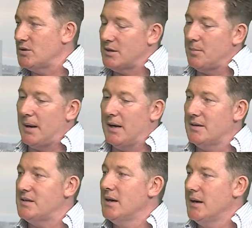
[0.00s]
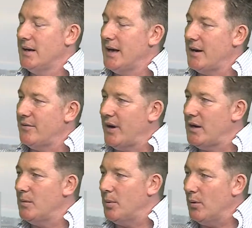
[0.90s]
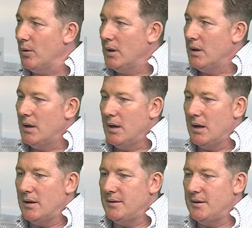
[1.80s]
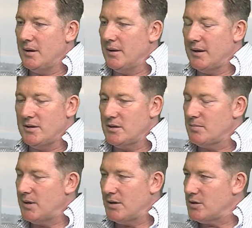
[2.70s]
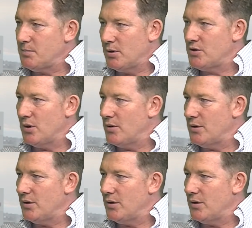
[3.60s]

to the players he had available, and they just pushed on and